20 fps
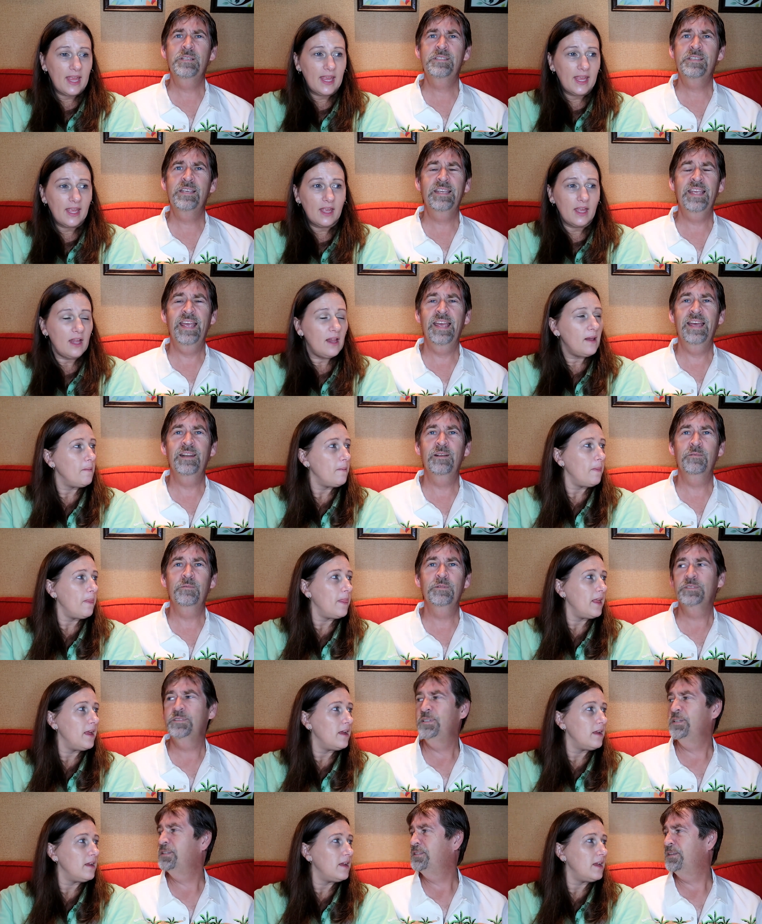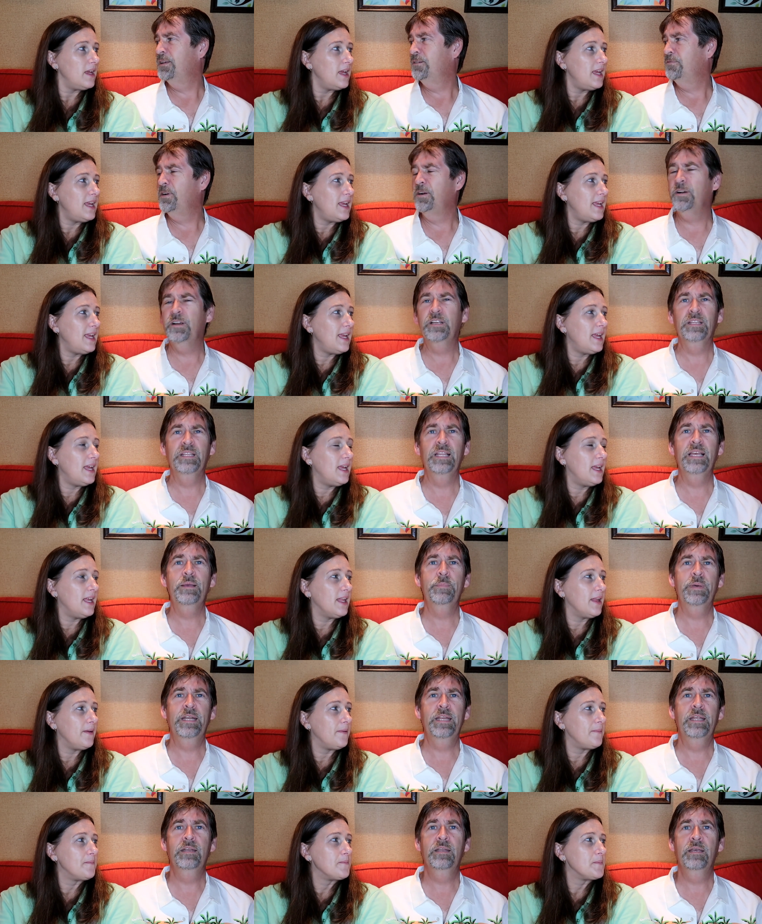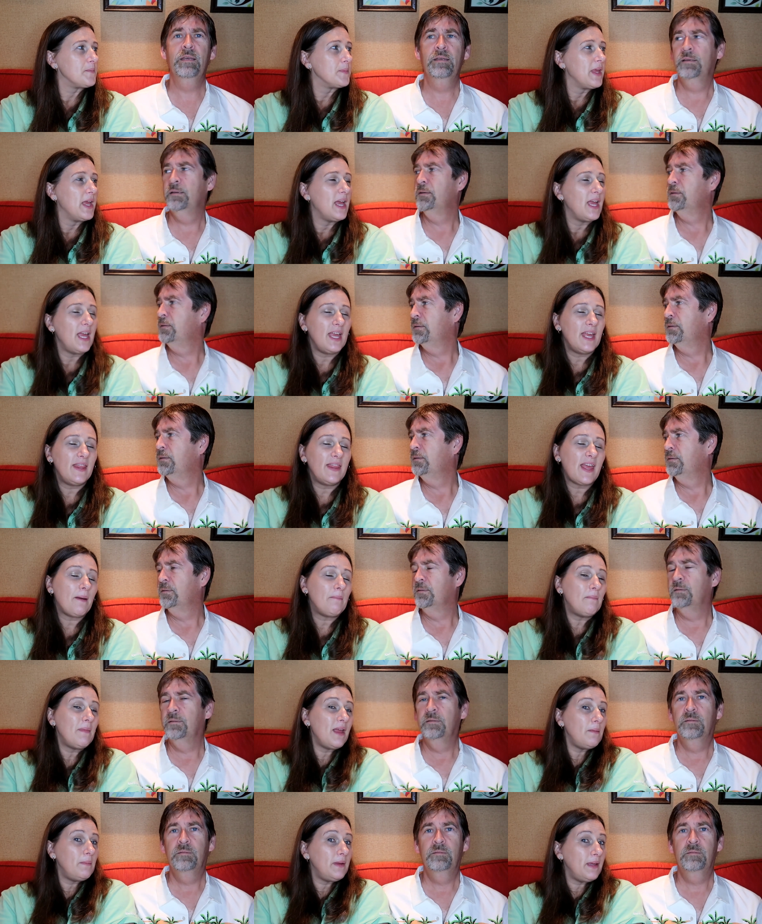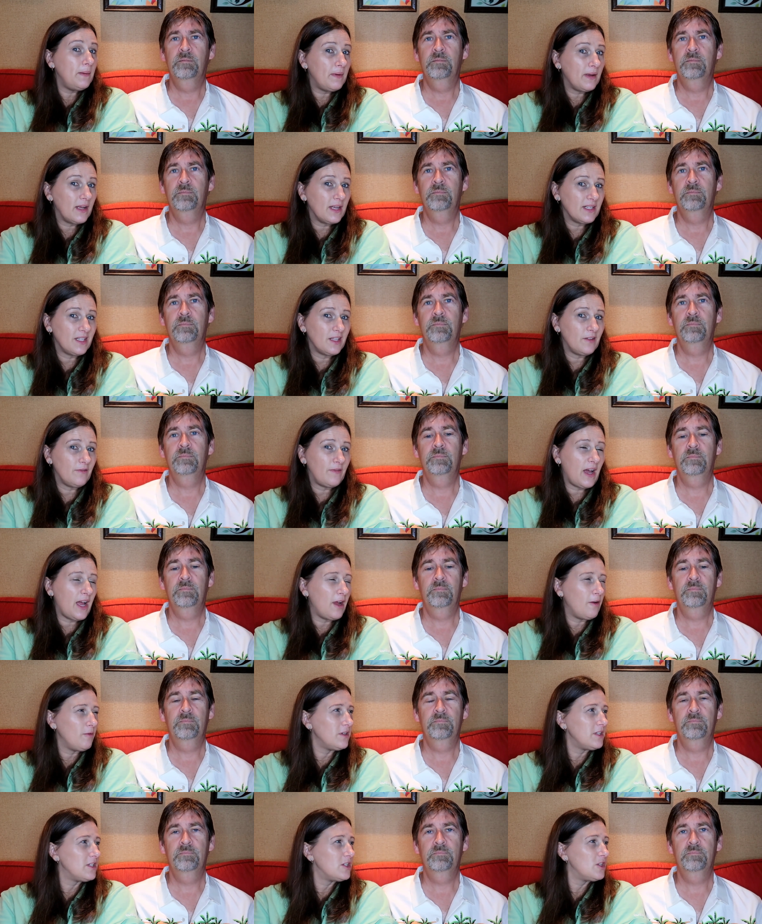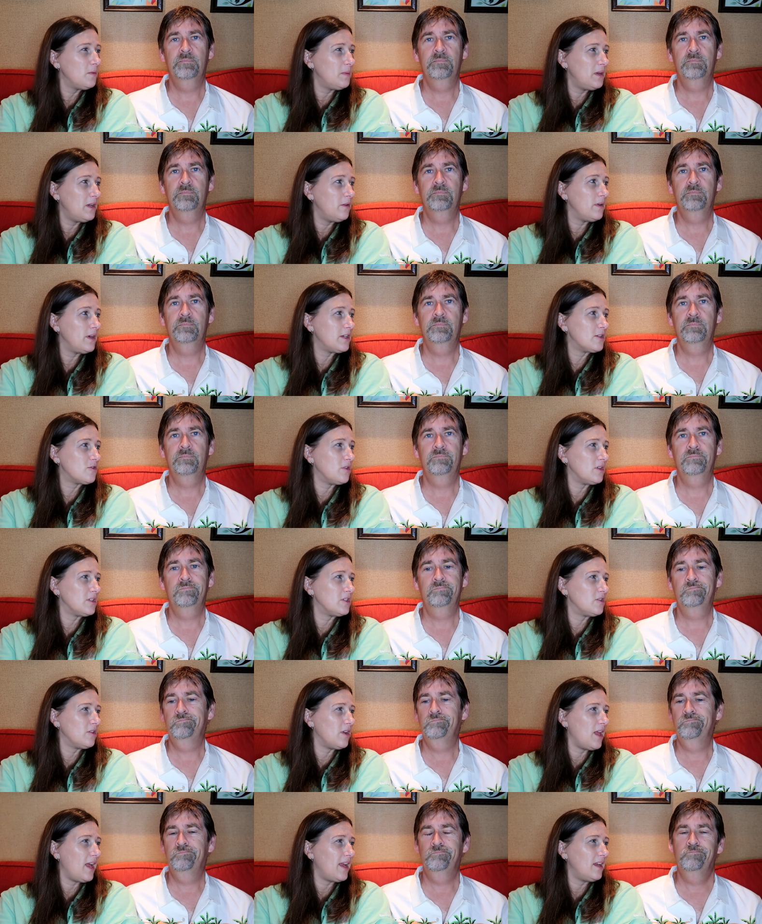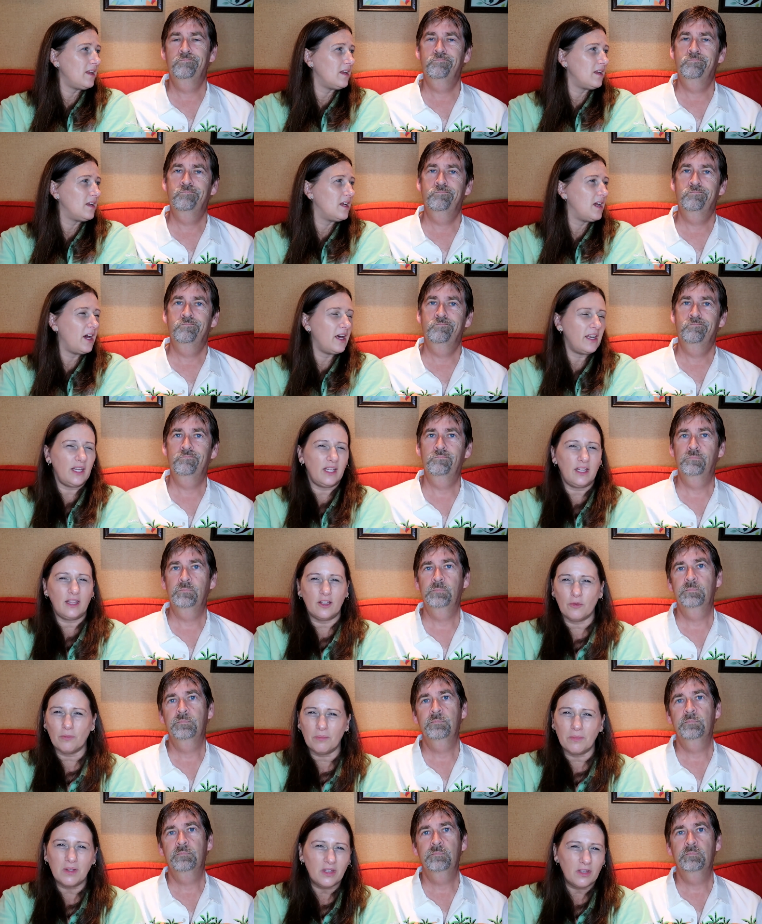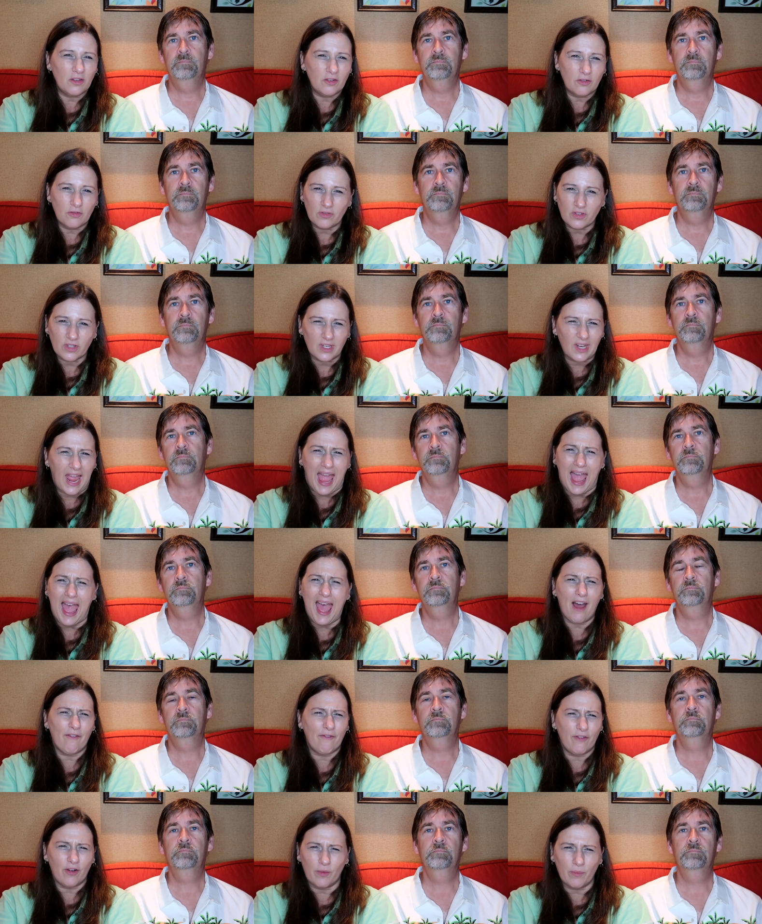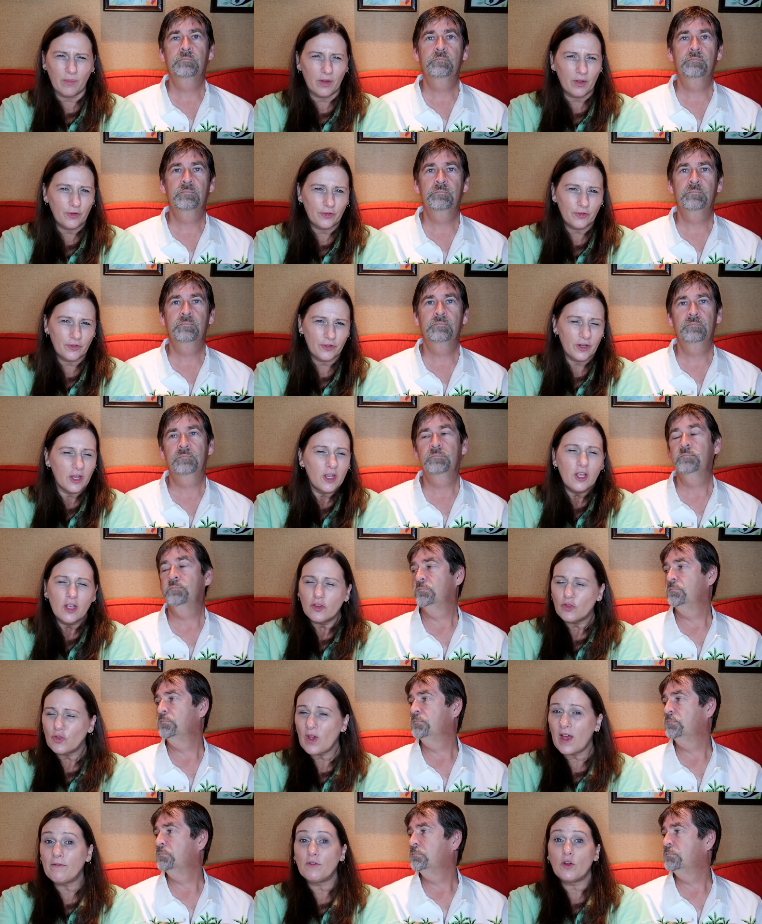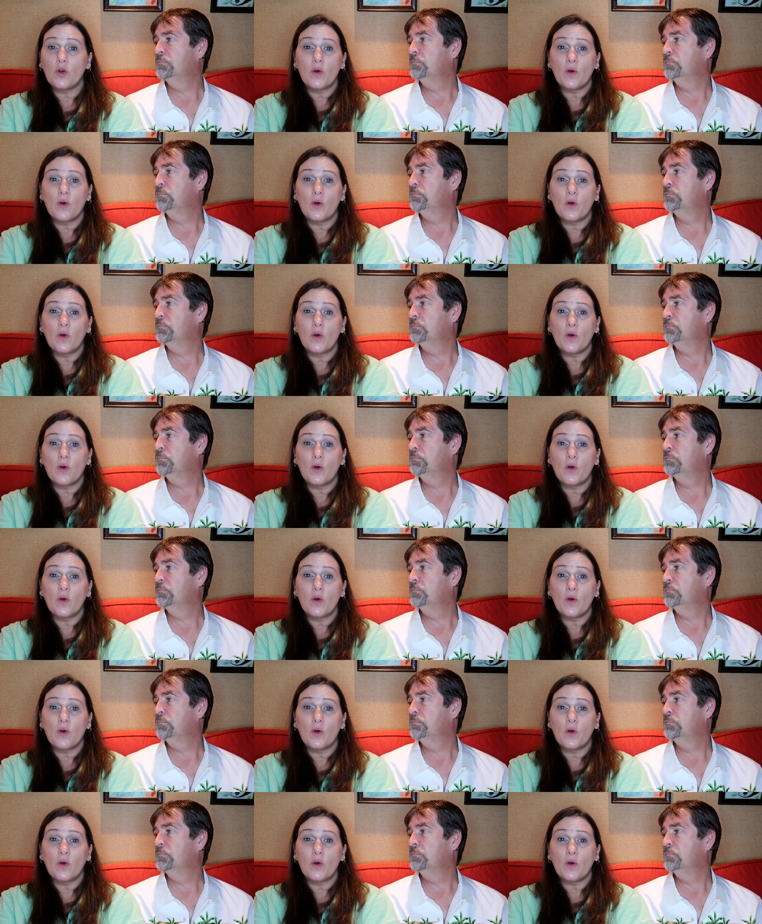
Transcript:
Speaker 1: once again, it was just a very limited.
Speaker 2: And that may be because of the virus. So many restaurants are like cutting their menus in half almost. So I have